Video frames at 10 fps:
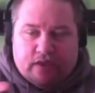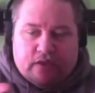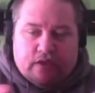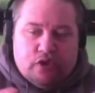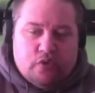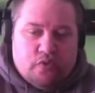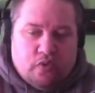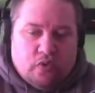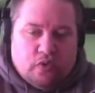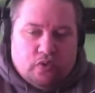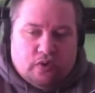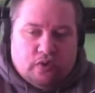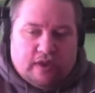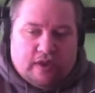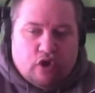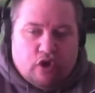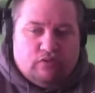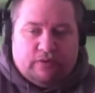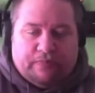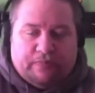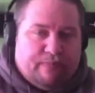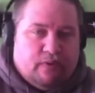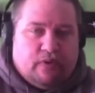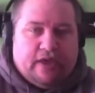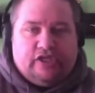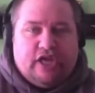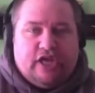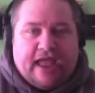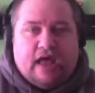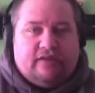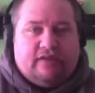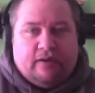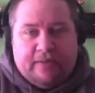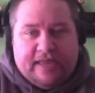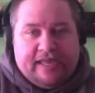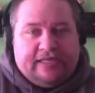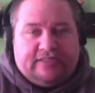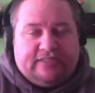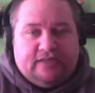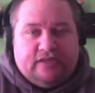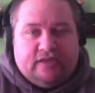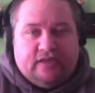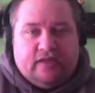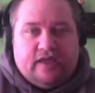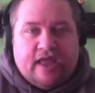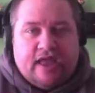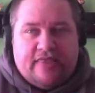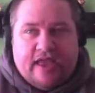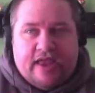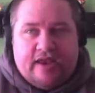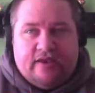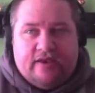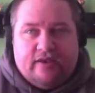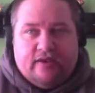you can go to people and check out their Miis and then